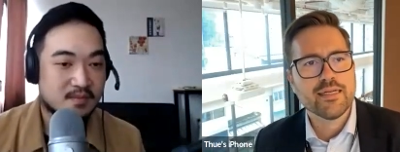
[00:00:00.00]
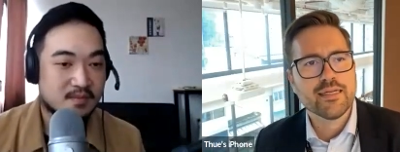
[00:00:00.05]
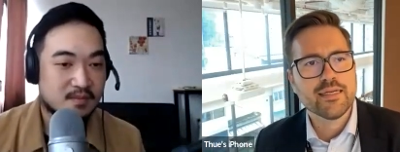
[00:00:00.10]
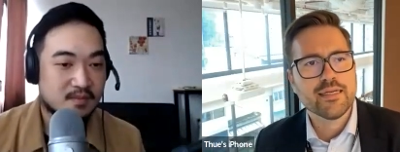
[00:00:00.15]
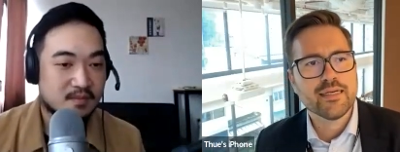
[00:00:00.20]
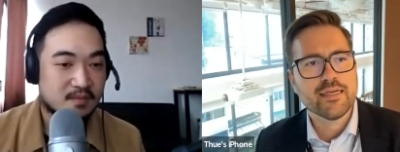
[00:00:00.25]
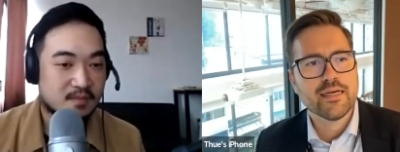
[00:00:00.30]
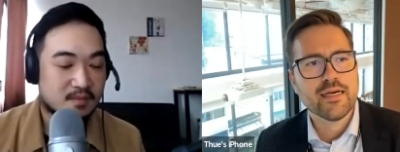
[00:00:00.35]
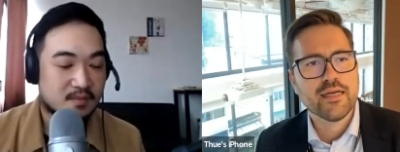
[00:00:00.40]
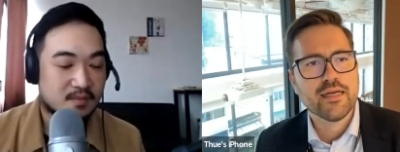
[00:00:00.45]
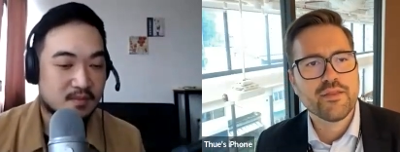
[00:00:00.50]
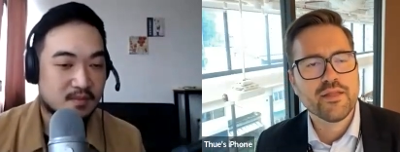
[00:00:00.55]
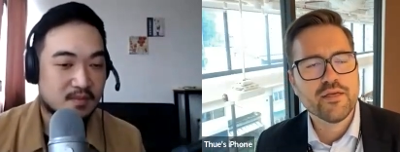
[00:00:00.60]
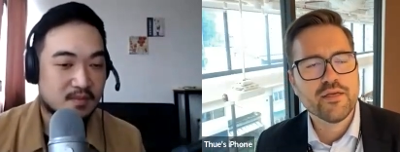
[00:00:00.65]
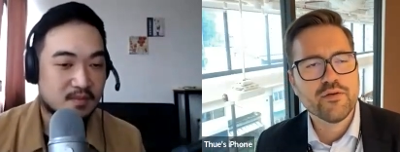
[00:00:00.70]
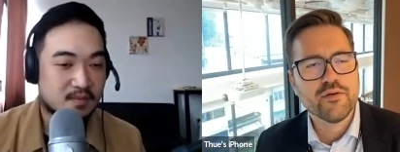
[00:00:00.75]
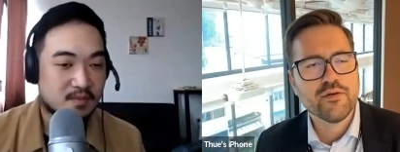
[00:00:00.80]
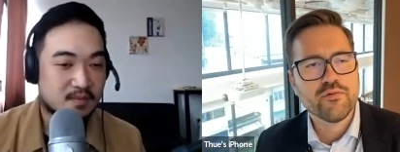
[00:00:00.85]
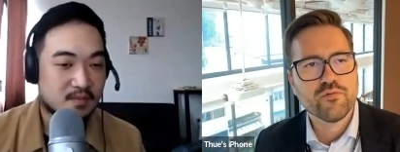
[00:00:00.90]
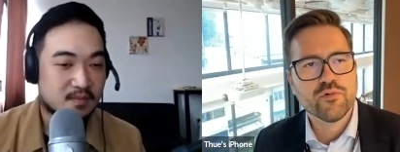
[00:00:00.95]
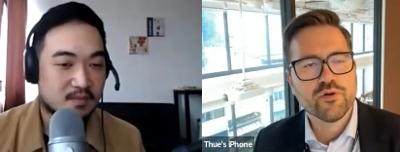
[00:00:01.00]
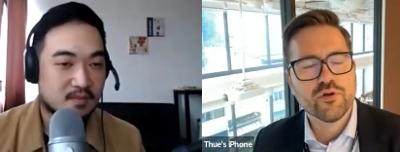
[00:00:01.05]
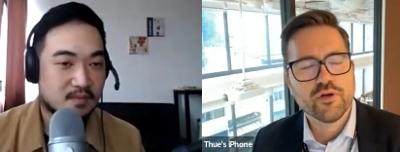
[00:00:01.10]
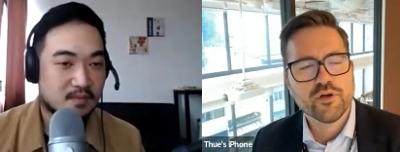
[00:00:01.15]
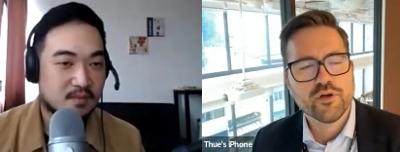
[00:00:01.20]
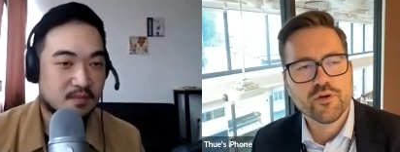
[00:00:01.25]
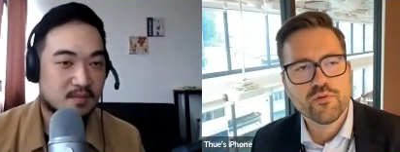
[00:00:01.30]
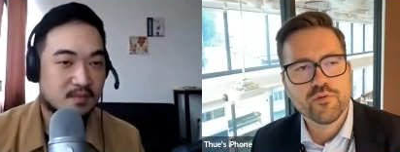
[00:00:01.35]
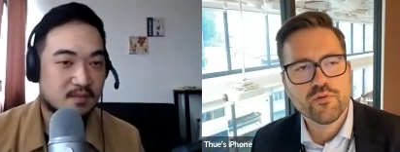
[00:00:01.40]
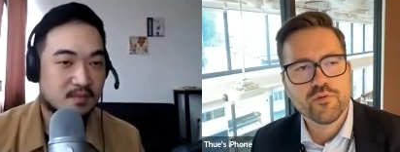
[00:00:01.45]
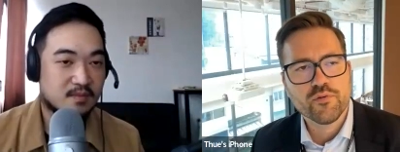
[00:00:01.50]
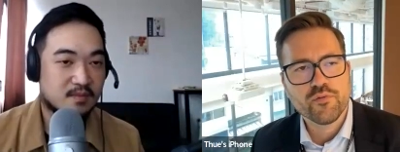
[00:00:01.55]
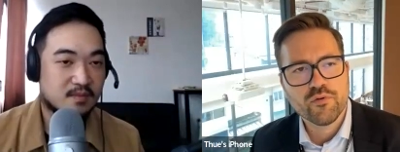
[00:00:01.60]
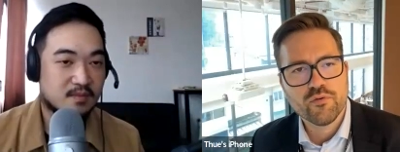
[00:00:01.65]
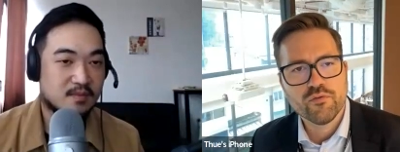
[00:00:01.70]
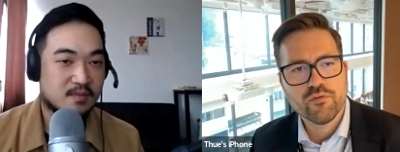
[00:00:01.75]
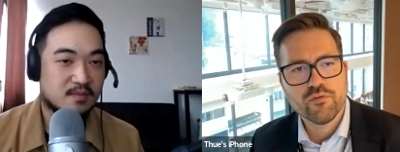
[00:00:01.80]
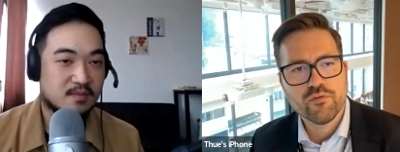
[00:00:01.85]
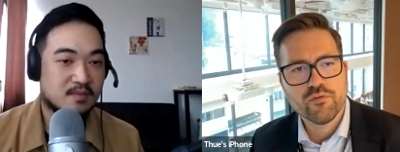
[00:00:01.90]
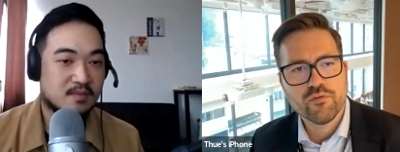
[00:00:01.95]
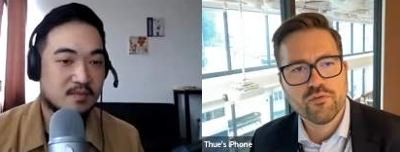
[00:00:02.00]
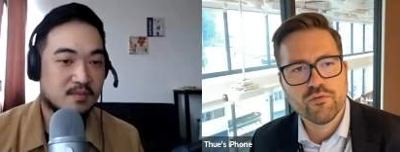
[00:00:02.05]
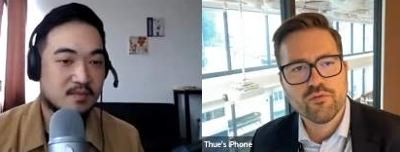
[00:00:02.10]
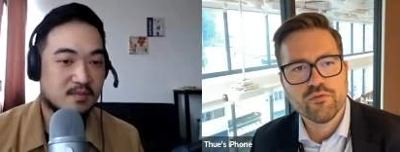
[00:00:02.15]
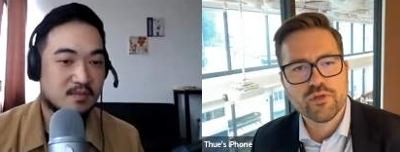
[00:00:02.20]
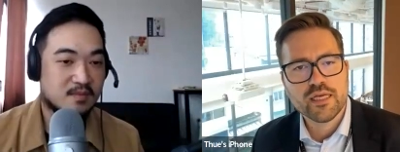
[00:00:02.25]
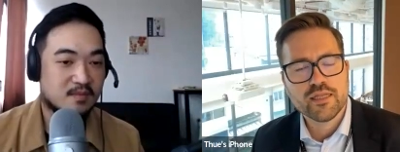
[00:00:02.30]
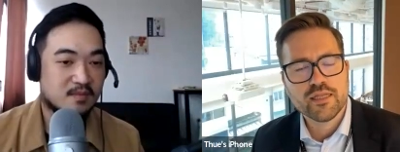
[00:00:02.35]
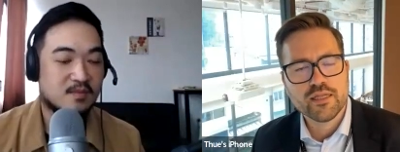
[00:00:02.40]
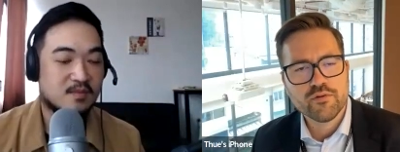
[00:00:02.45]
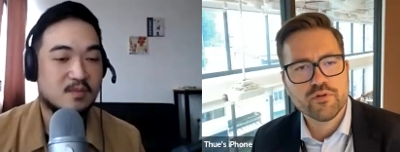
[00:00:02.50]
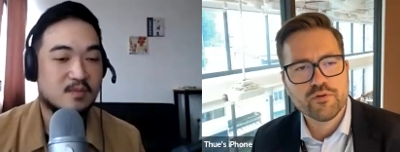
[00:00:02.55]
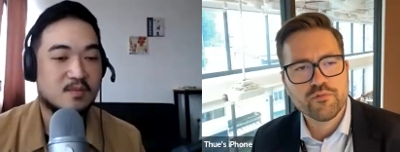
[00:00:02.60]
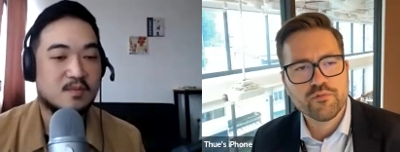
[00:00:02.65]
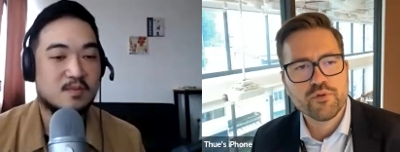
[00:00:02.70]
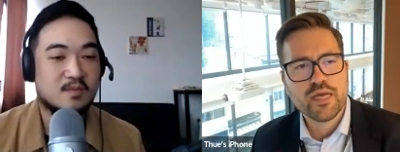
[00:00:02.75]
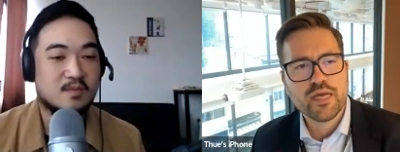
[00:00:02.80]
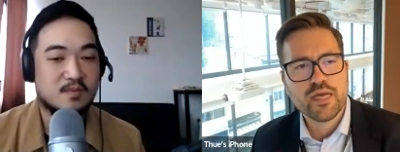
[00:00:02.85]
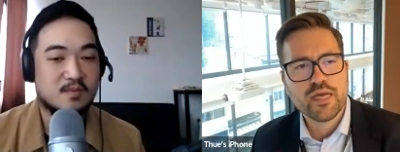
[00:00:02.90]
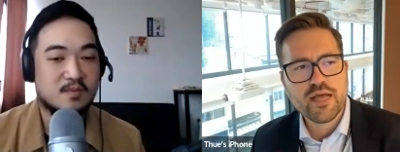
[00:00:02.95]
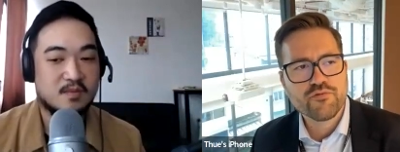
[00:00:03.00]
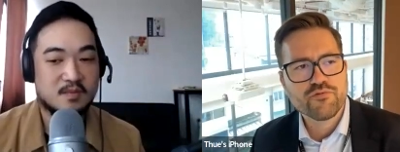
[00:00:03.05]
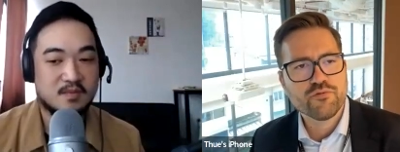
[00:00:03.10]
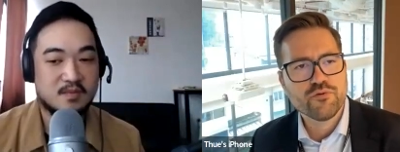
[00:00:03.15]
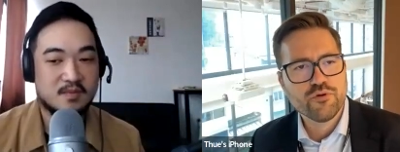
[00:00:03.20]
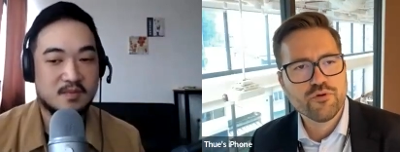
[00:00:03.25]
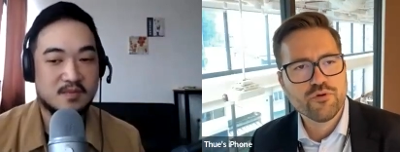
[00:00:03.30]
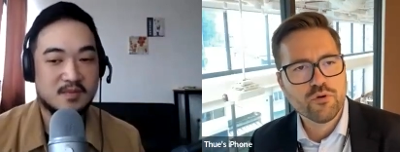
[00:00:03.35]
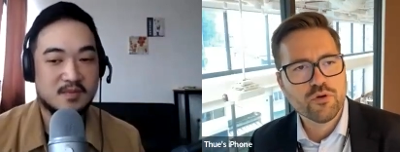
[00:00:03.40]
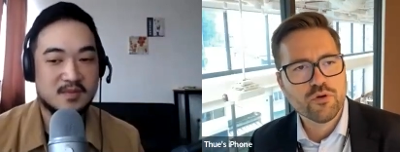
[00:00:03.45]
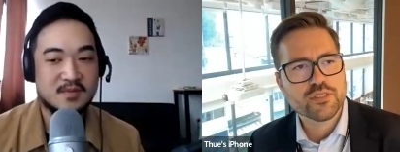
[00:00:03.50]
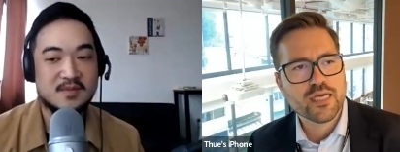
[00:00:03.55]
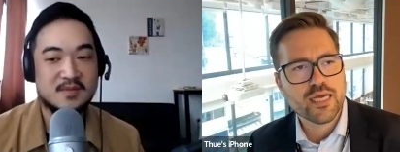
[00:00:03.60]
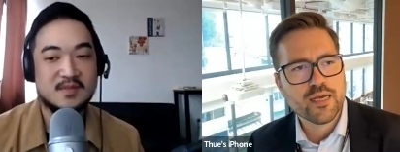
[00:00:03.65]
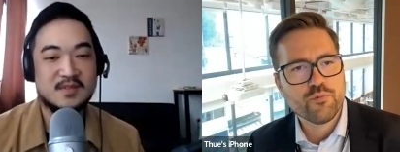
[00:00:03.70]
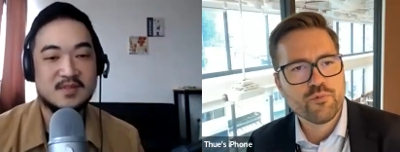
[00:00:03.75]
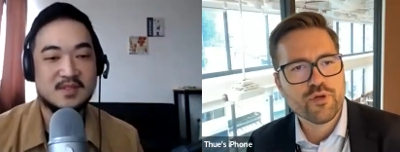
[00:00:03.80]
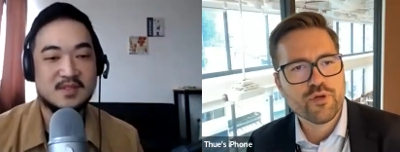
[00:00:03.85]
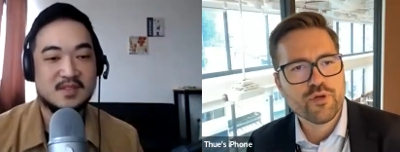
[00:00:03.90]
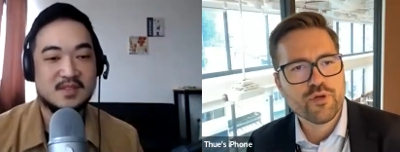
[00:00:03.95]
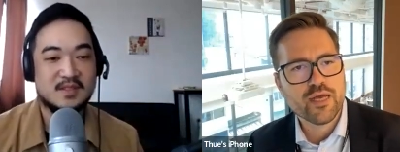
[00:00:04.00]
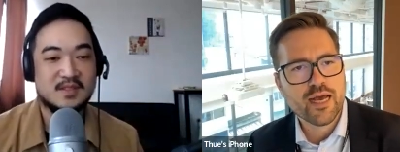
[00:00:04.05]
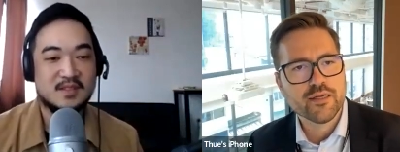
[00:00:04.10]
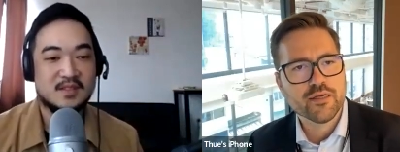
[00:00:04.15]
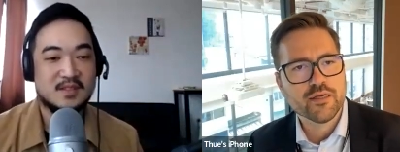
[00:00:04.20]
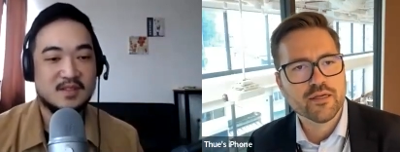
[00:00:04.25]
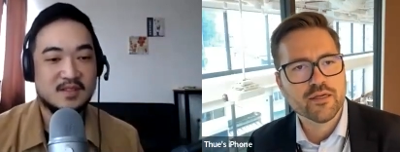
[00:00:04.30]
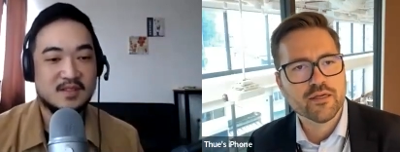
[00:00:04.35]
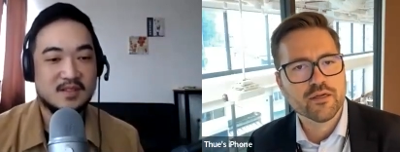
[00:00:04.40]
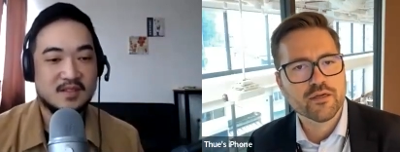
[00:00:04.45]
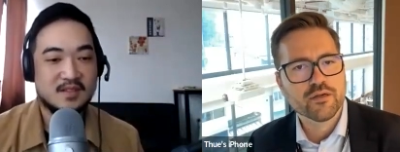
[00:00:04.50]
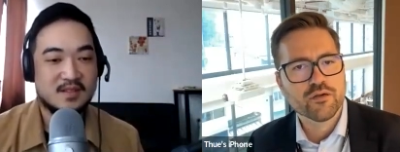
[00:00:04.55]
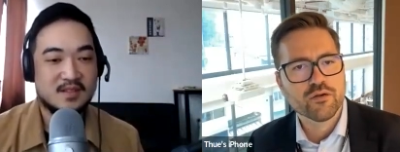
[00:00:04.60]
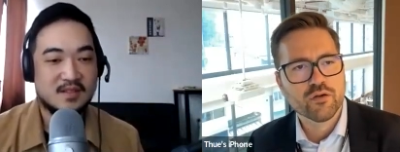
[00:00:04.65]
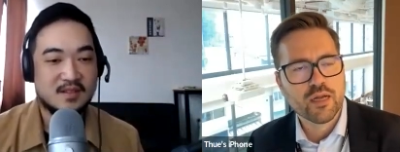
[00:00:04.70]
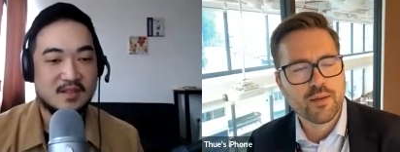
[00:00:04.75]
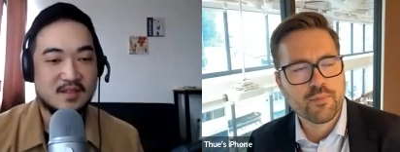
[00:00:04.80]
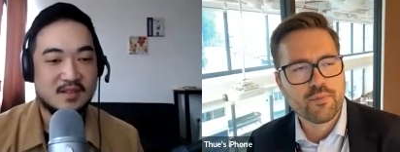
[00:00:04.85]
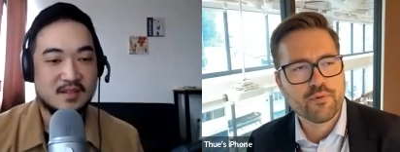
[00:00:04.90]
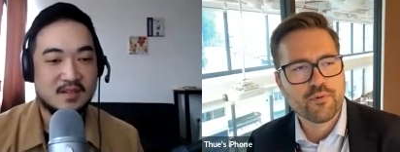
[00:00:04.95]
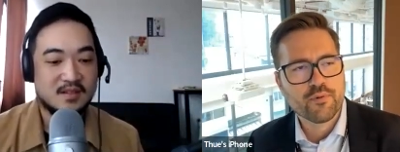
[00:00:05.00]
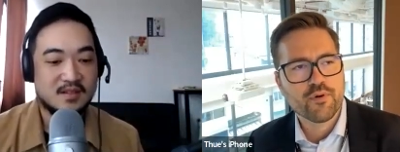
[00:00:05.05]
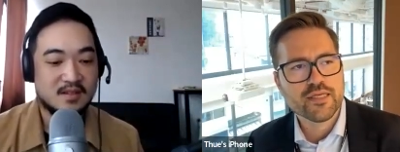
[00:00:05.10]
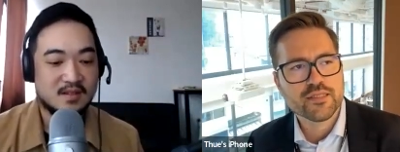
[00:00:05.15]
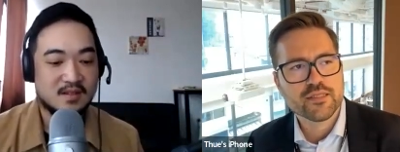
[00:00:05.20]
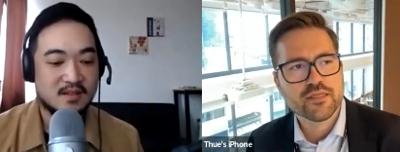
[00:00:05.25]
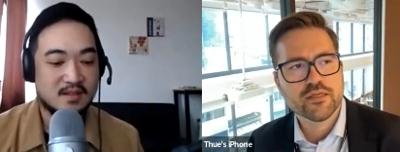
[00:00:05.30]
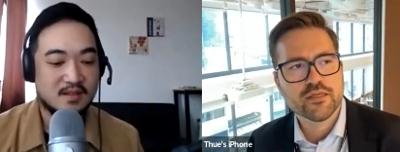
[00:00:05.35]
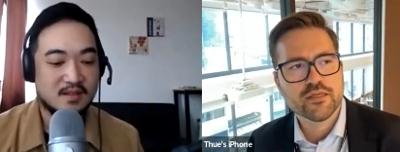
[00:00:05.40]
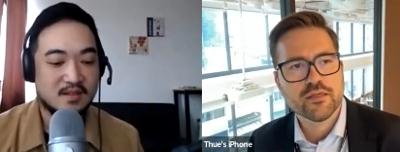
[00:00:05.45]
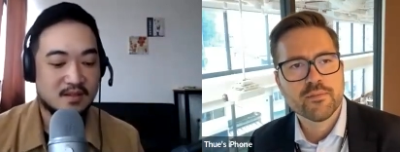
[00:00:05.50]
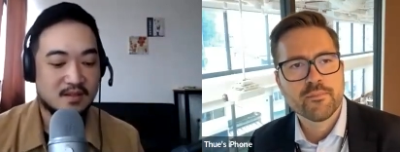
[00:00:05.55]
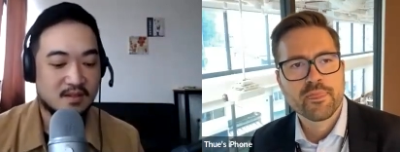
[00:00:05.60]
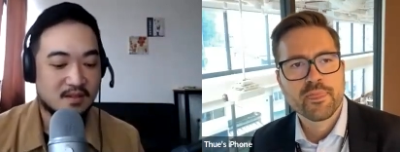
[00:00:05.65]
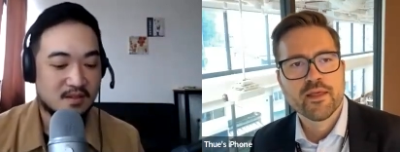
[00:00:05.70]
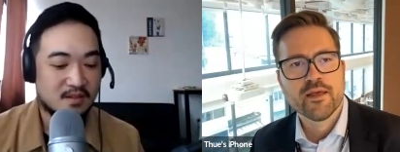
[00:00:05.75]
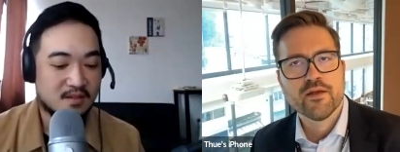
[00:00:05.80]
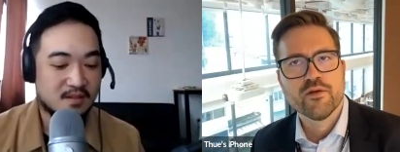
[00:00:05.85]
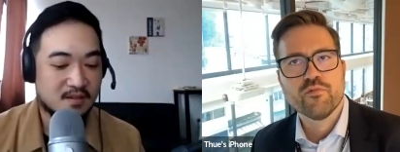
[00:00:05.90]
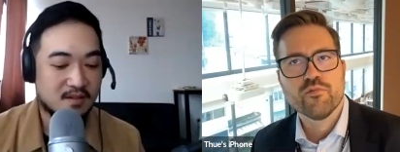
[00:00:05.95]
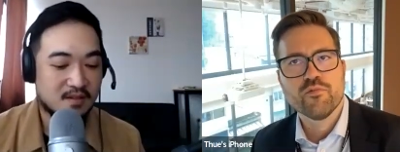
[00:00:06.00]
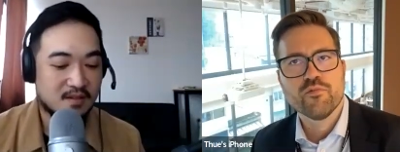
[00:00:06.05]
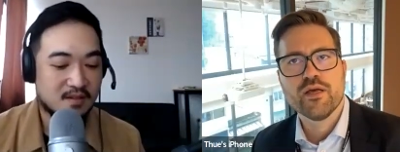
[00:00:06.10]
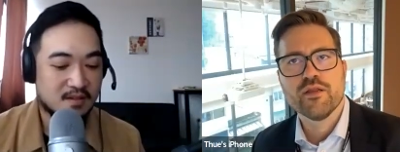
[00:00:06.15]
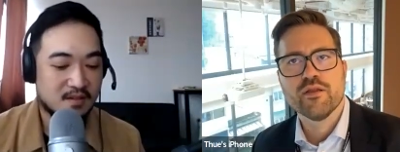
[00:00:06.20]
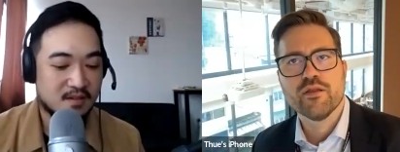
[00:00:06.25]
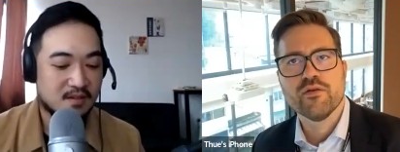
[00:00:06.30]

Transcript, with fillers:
Speaker 1: And I think, yeah, then then we had through Nordcham we had a, a collaboration